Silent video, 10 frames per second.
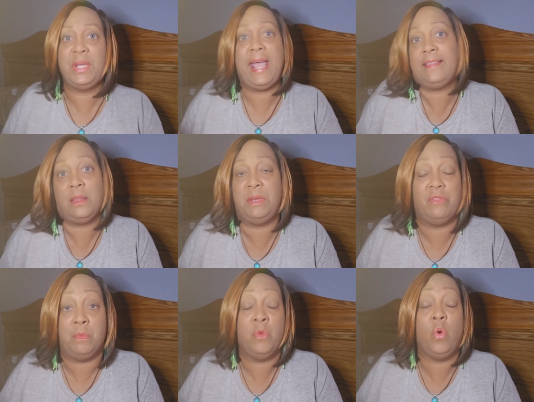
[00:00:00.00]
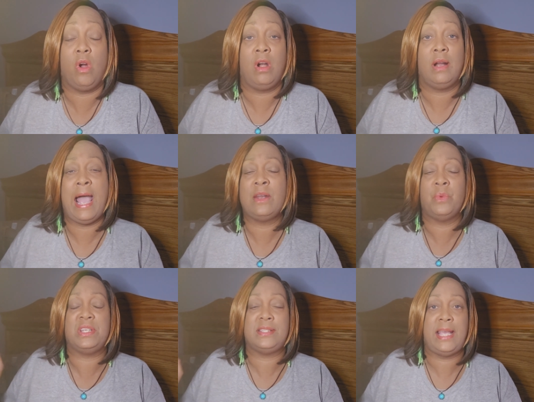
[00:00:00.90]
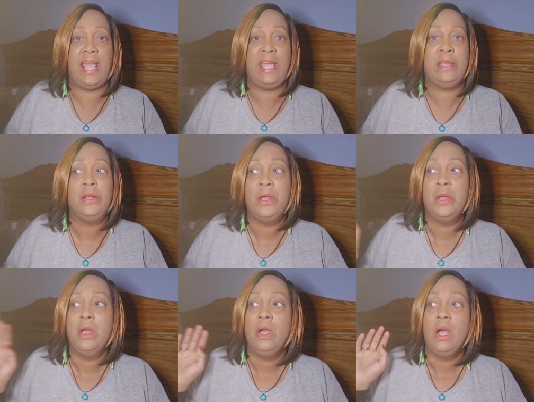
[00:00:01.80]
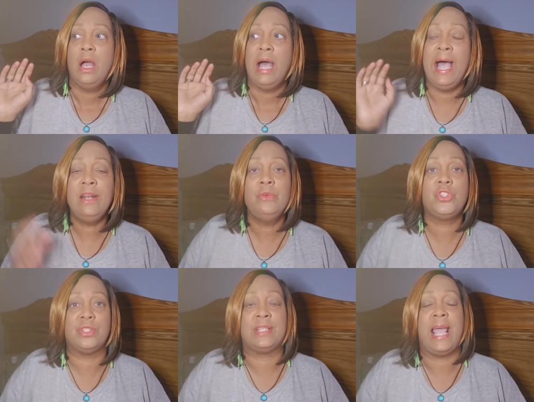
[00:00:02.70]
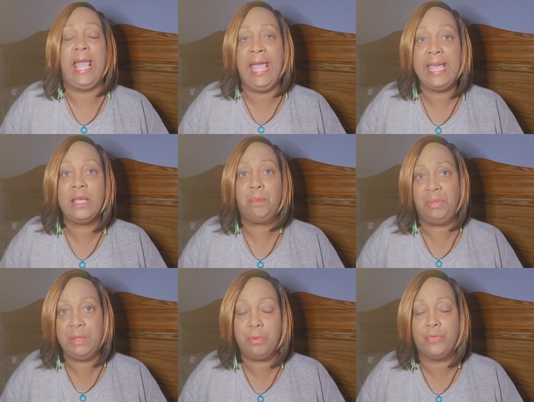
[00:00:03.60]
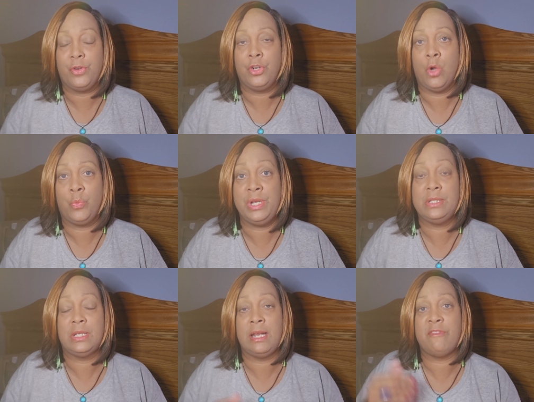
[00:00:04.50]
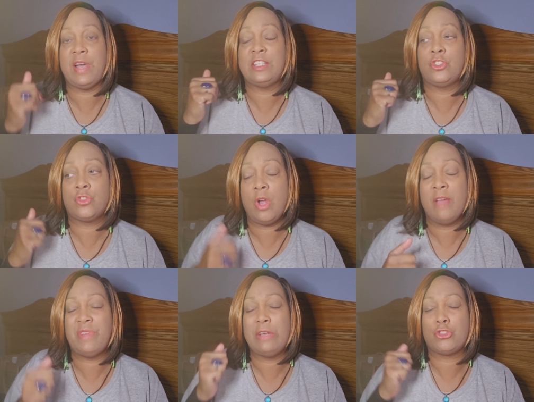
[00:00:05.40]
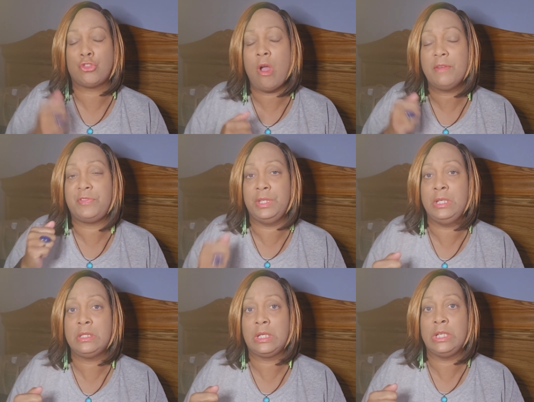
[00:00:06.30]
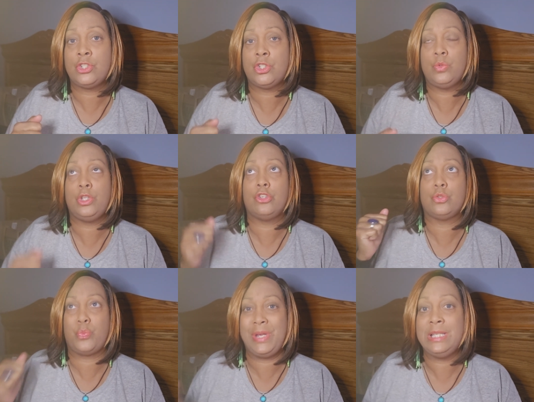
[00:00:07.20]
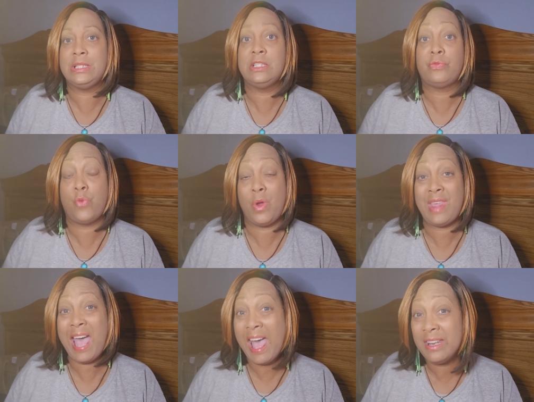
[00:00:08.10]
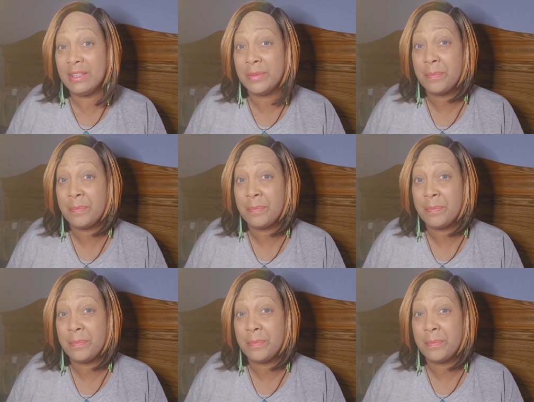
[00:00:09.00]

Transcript: we hate them even more. I don't want to say hate. I don't just hate people for no reason. If I if I have strong feelings against you, there's reasons for that.